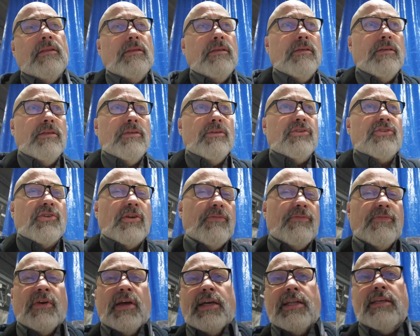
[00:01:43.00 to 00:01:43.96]
you
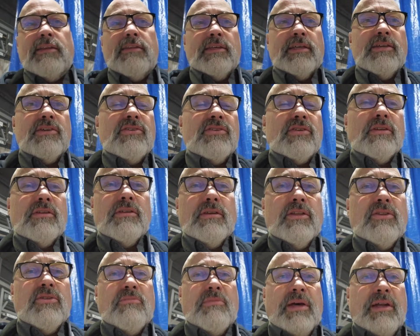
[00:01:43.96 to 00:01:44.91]
start finding things
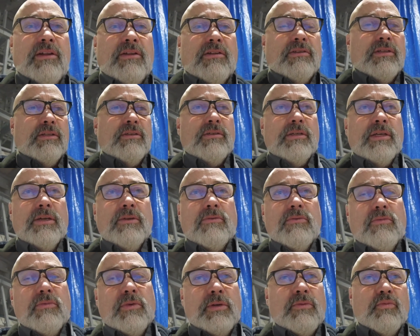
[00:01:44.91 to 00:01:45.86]
in the metal
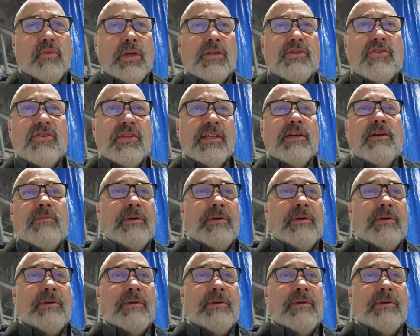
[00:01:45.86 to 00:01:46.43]
and what's there.